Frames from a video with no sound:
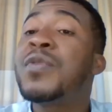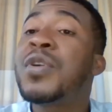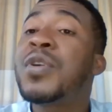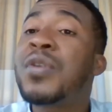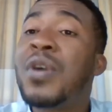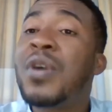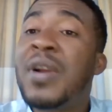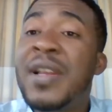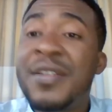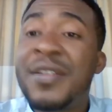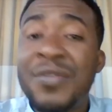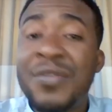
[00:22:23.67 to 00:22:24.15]

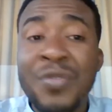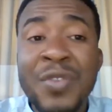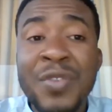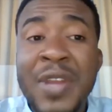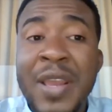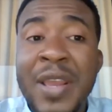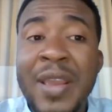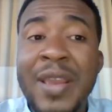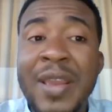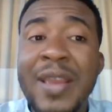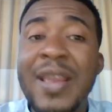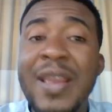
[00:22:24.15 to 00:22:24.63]
call it
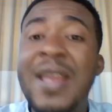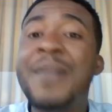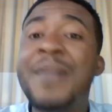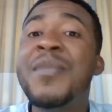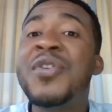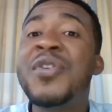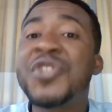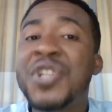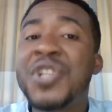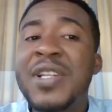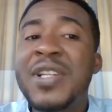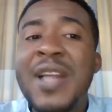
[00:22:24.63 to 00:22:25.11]
today
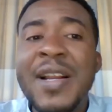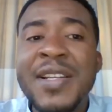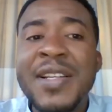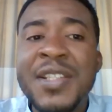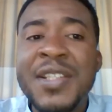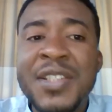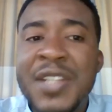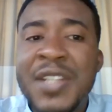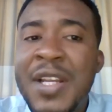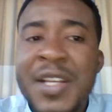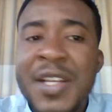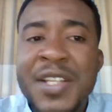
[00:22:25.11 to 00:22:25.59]
emotional
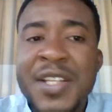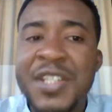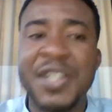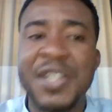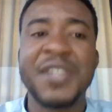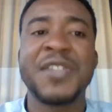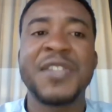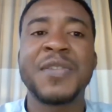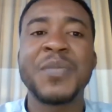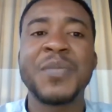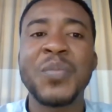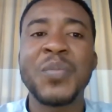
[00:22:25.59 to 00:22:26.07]

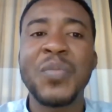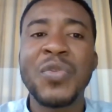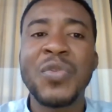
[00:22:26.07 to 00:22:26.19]
intelligence,